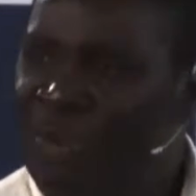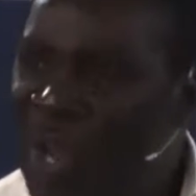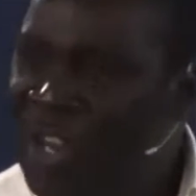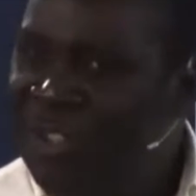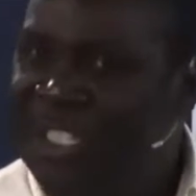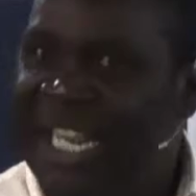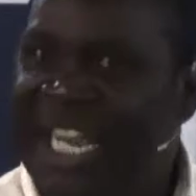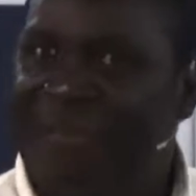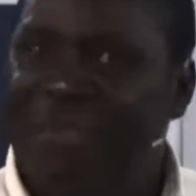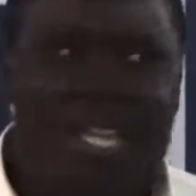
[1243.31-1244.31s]
And when you
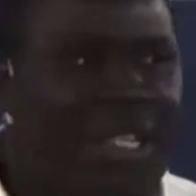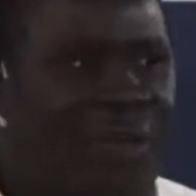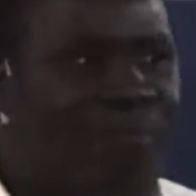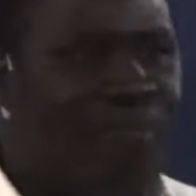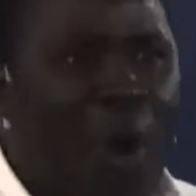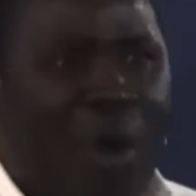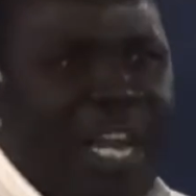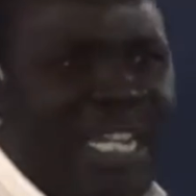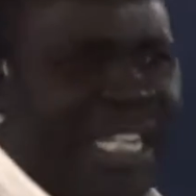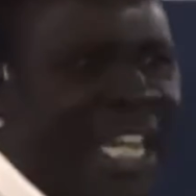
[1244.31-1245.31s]
take him there,
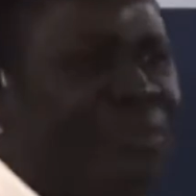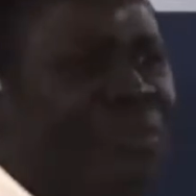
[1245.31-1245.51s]
point